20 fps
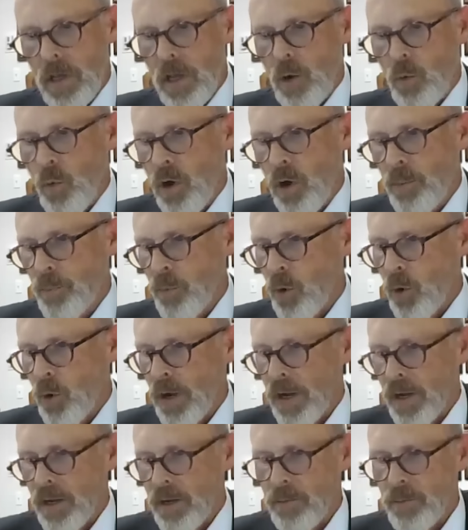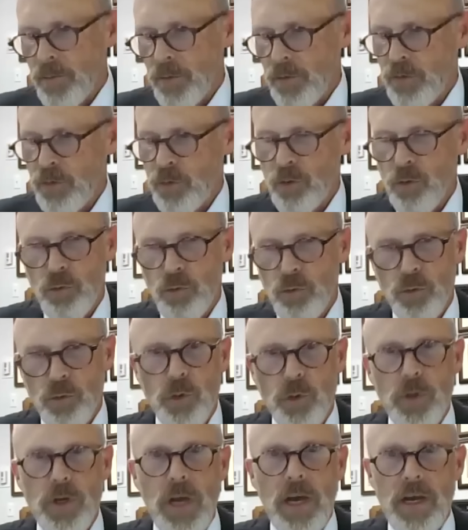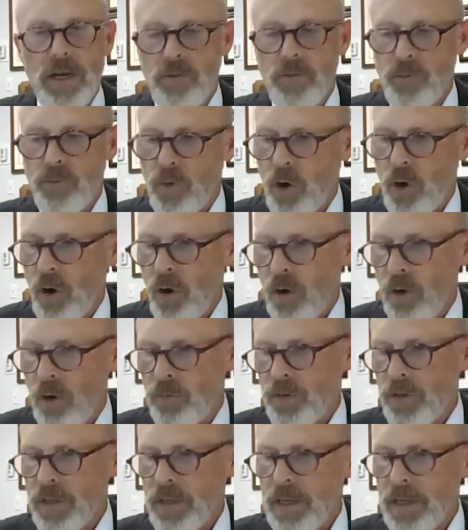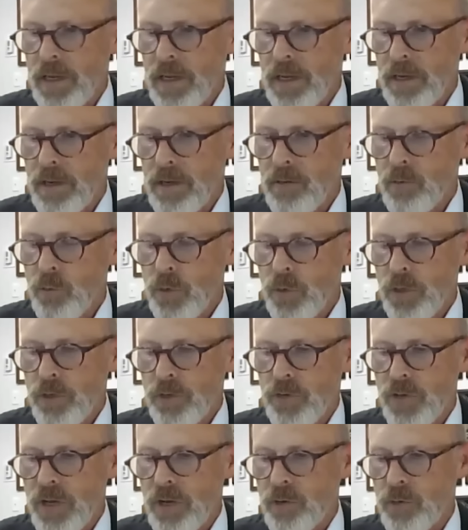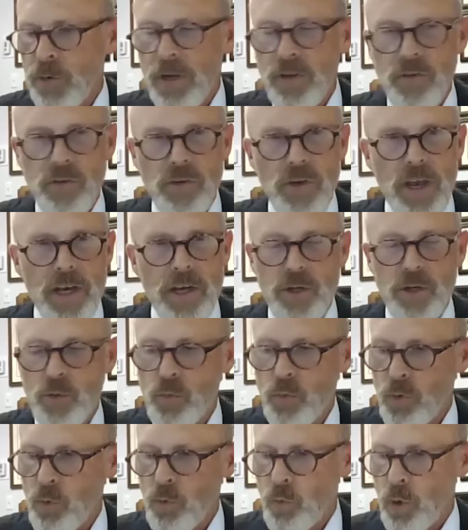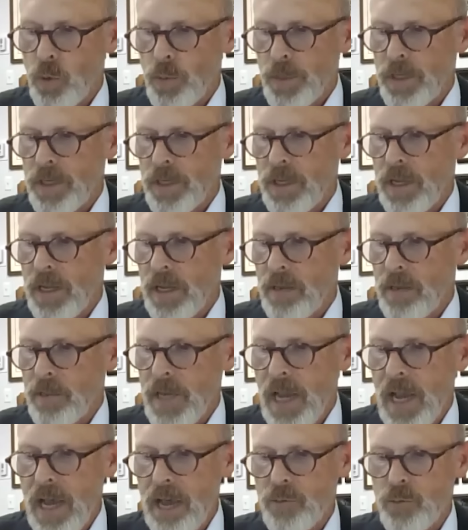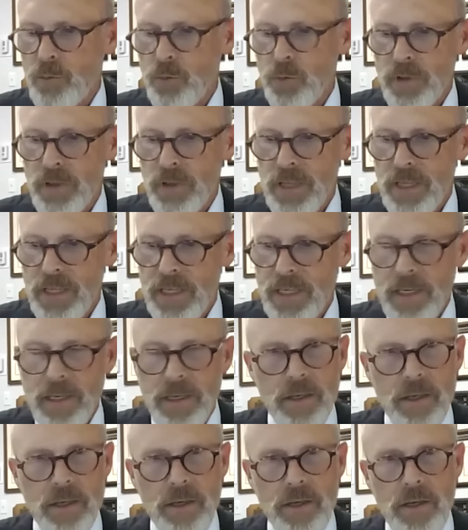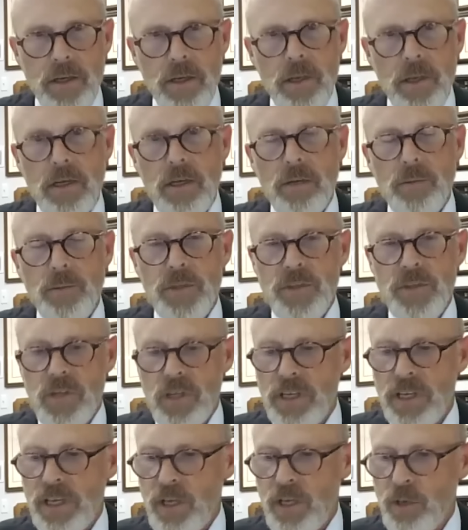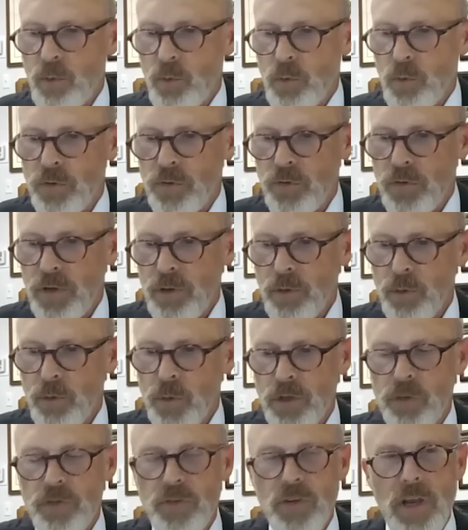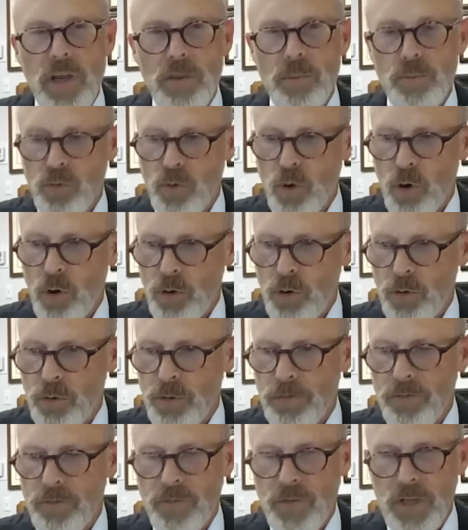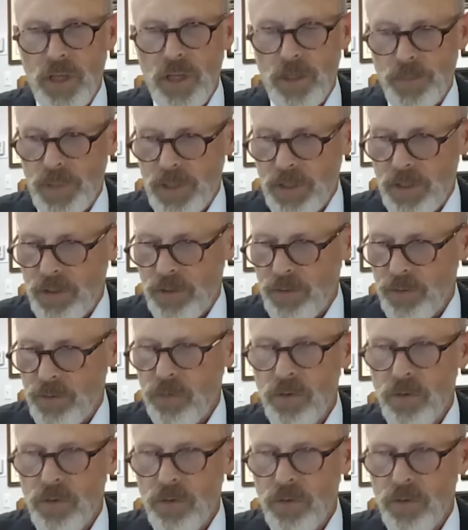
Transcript: At one point, Mr. Le Roux got involved in a real estate transaction with a woman named Catherine Lee. This Lee was a real estate broker in the Philippines